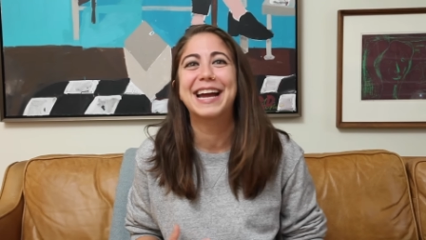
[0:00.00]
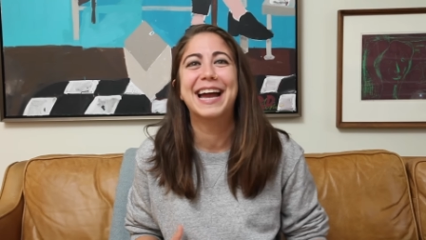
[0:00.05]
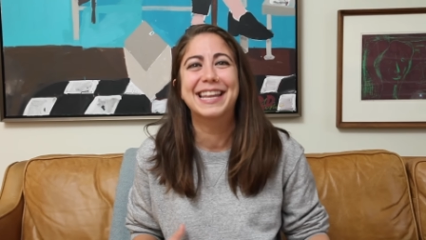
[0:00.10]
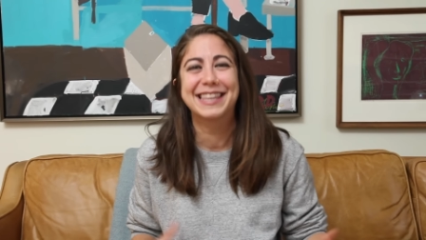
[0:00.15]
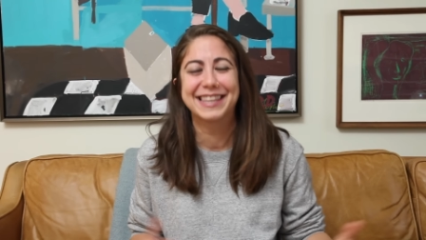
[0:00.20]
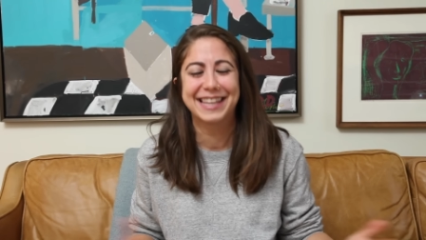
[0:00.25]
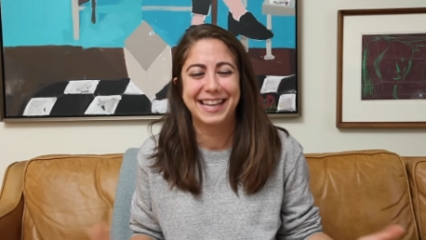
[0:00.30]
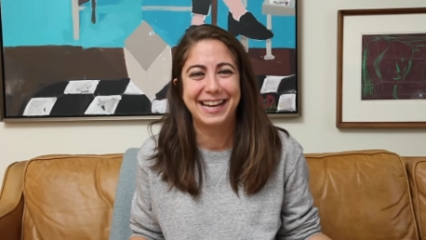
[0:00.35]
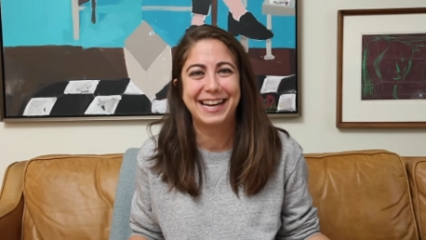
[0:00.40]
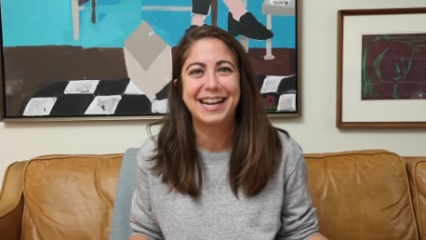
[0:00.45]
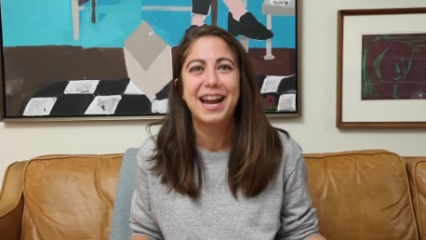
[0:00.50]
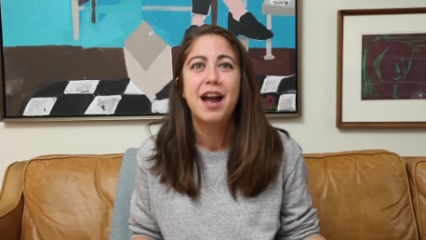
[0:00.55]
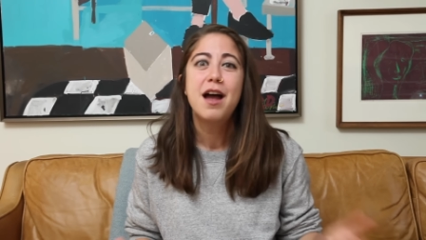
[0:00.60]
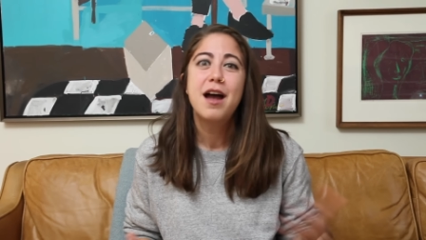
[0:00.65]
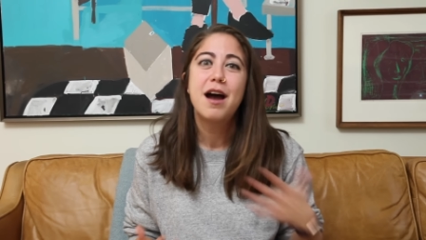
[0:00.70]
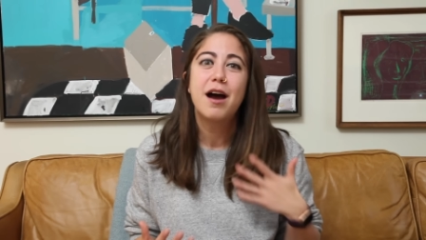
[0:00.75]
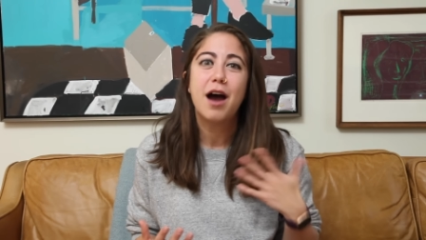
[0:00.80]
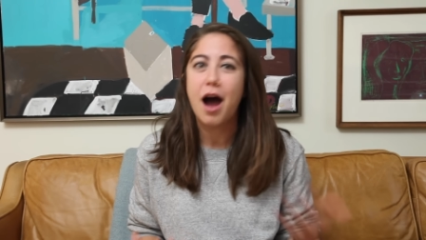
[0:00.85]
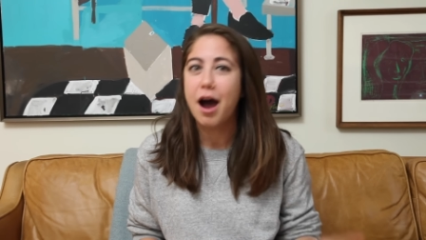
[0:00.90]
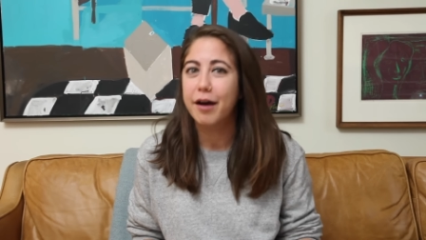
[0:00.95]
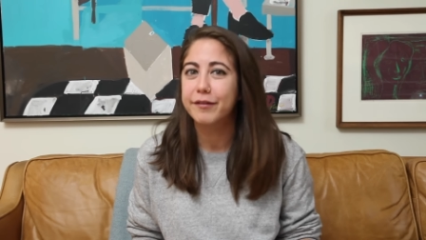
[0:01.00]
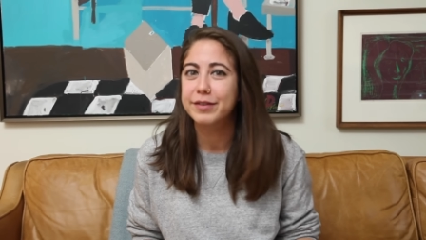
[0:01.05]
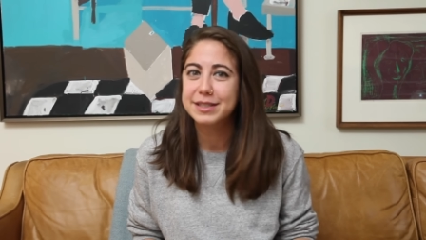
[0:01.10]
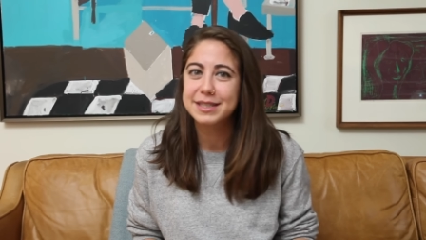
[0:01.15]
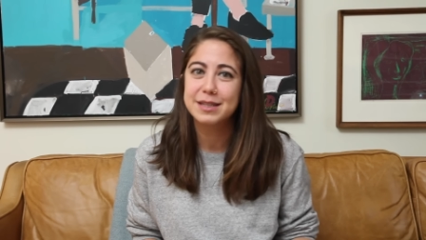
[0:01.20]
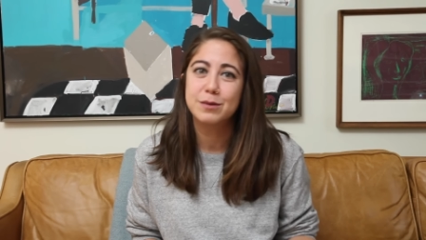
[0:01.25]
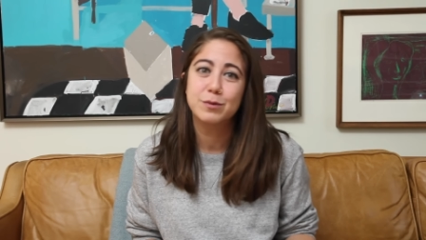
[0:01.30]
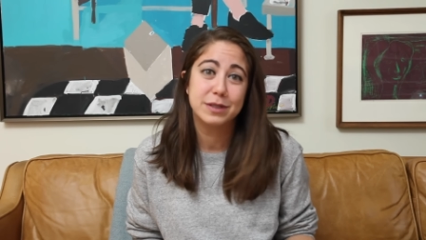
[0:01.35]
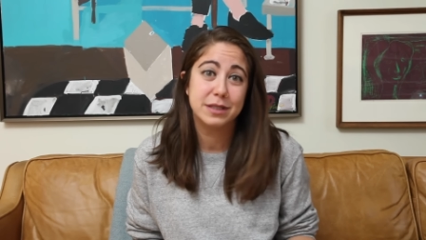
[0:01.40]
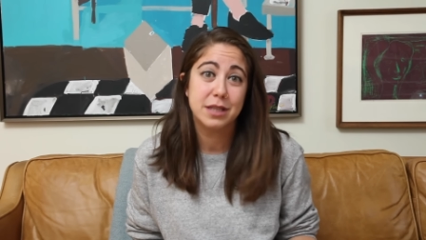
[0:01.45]
and like
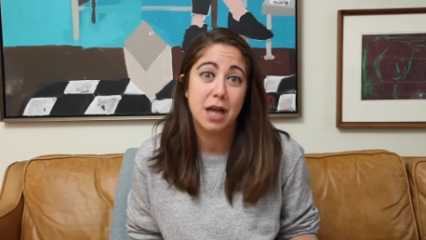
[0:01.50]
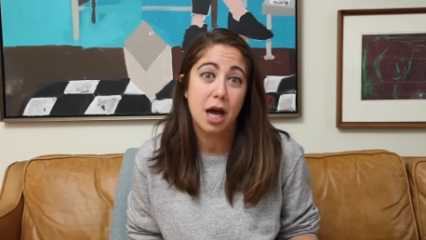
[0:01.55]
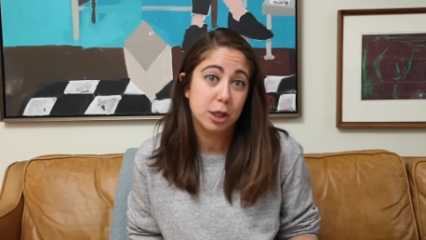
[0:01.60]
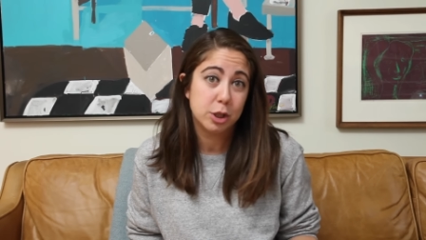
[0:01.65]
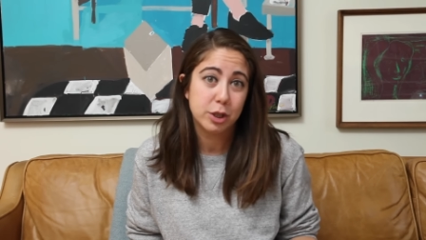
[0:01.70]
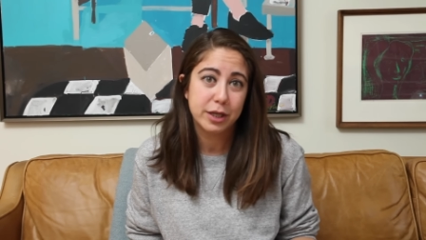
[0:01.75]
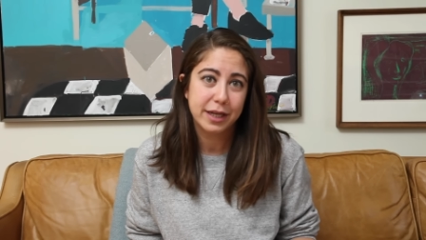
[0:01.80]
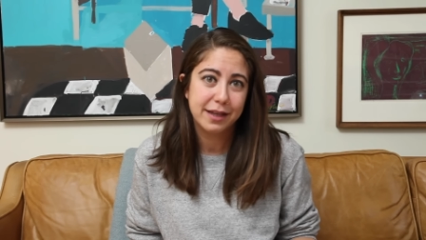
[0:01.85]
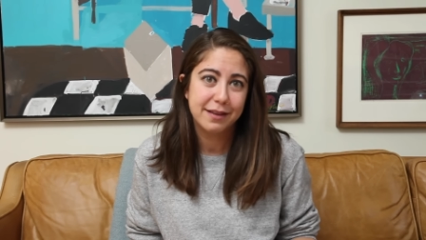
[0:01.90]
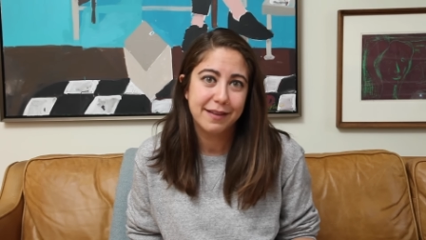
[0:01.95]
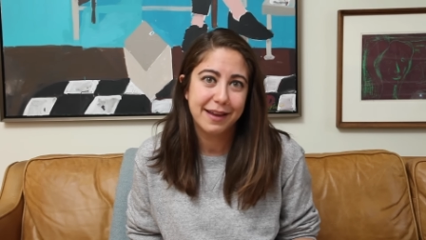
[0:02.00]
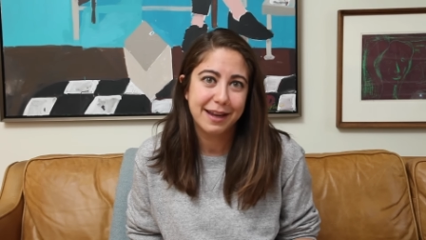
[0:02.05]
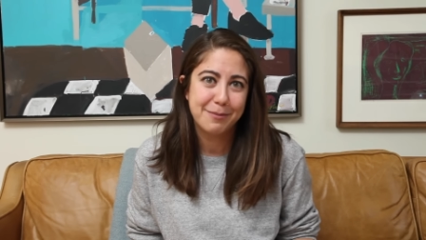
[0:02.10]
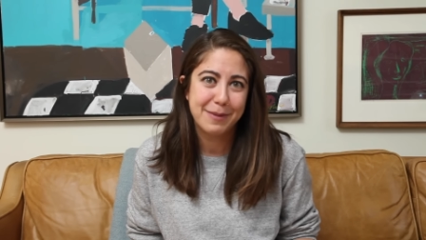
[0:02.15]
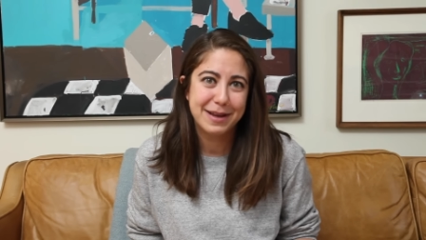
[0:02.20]
obviously was not looking like